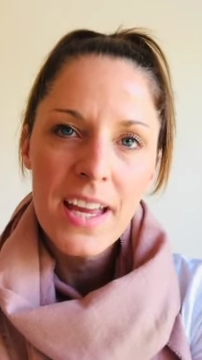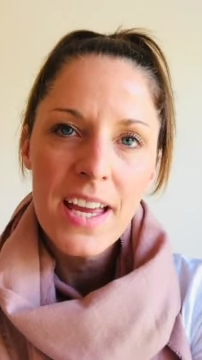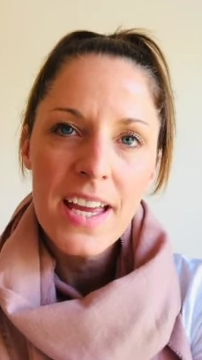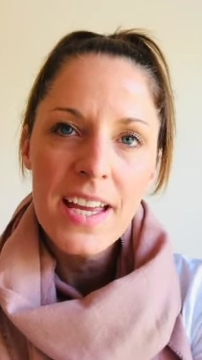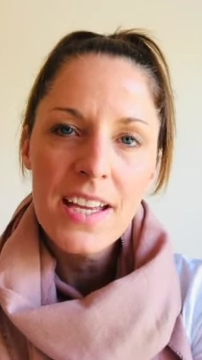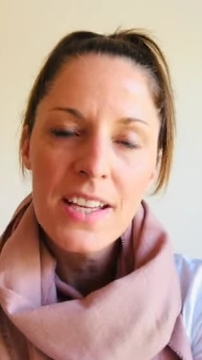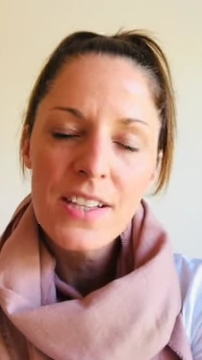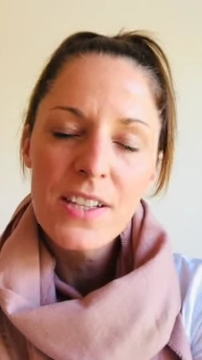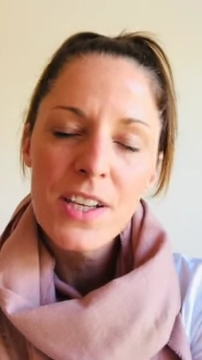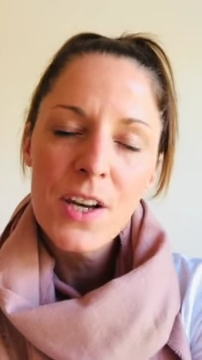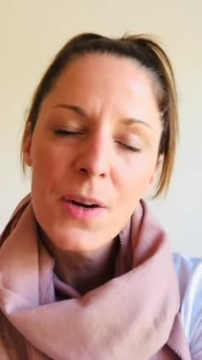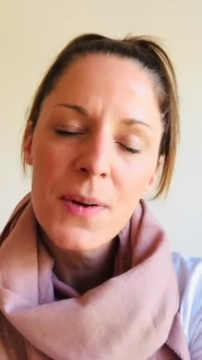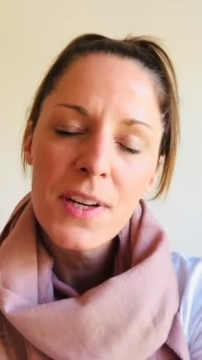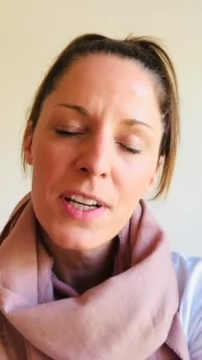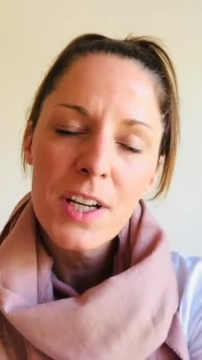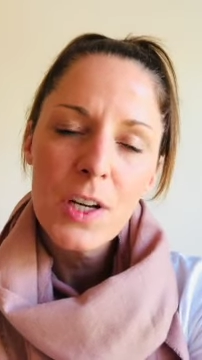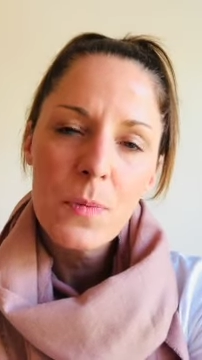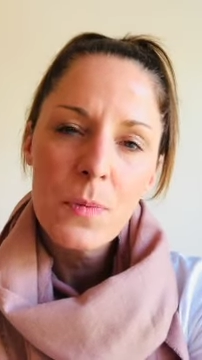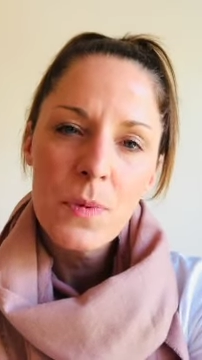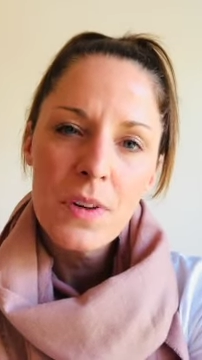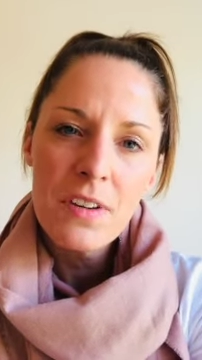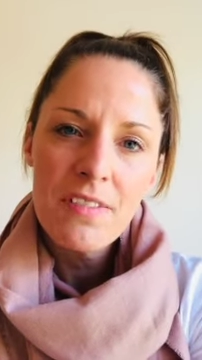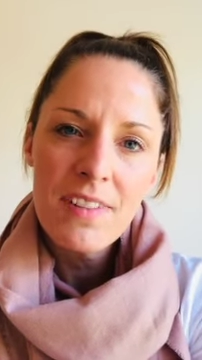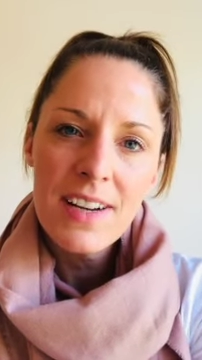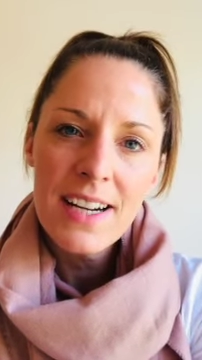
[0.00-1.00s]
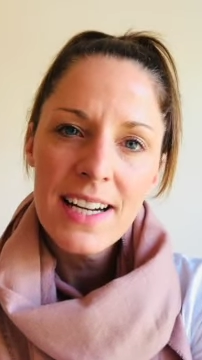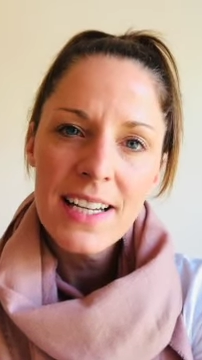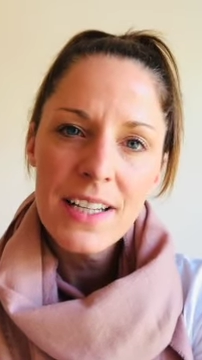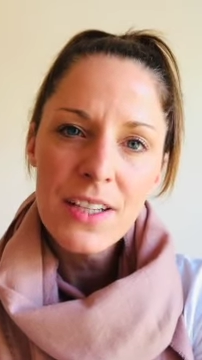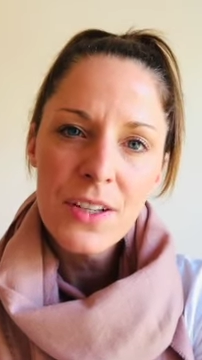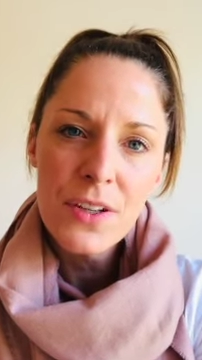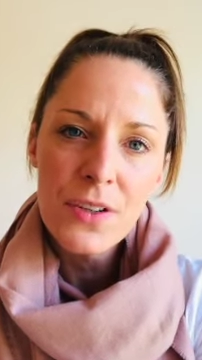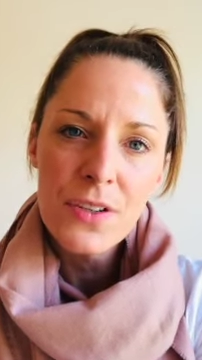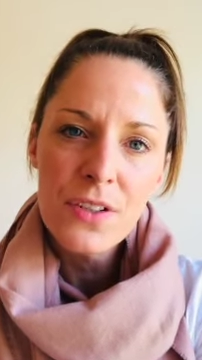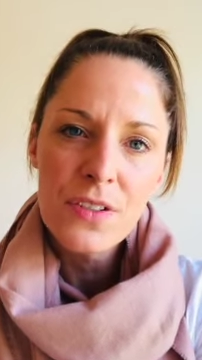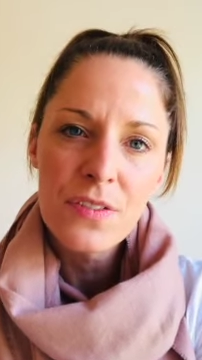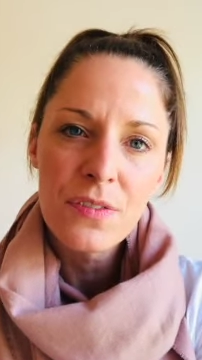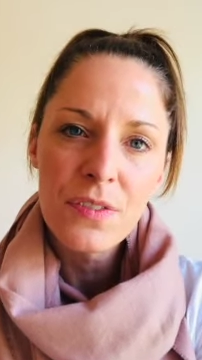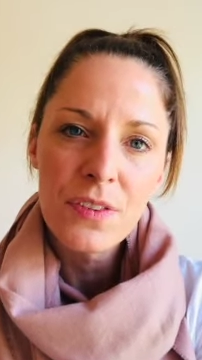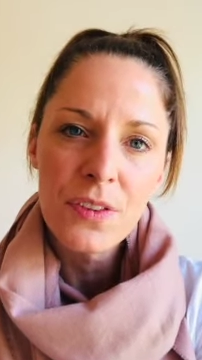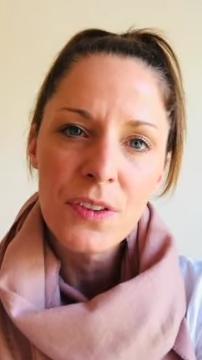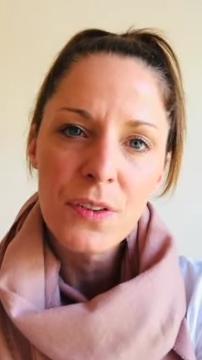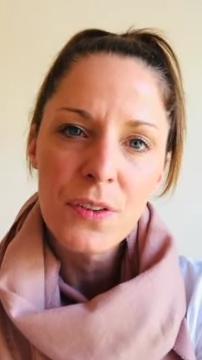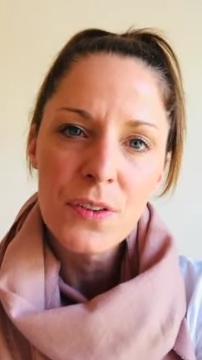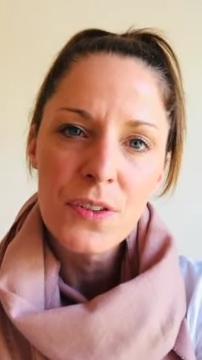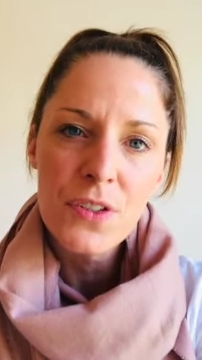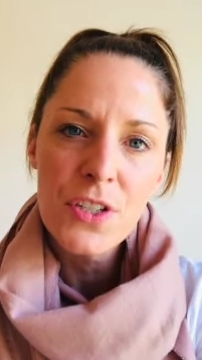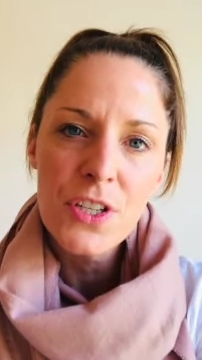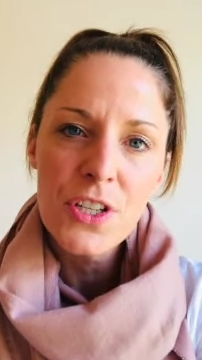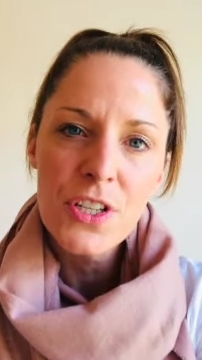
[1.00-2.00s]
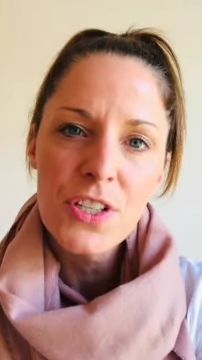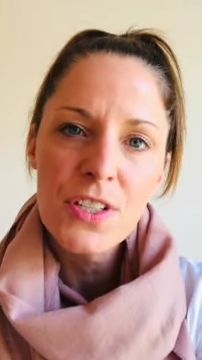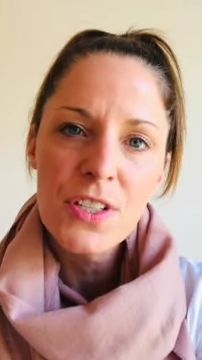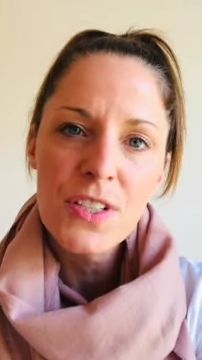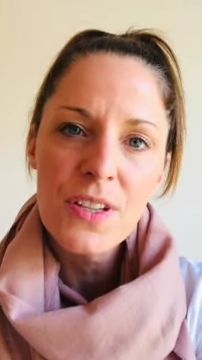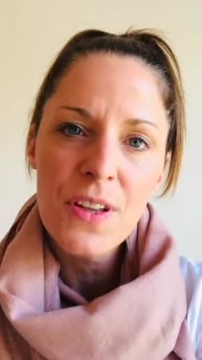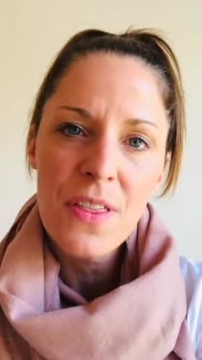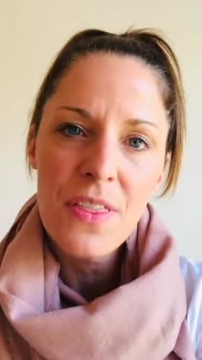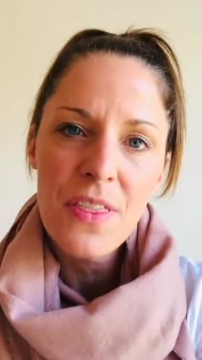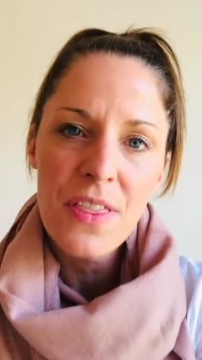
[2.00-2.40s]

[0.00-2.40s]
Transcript: It, so it can be really useful just to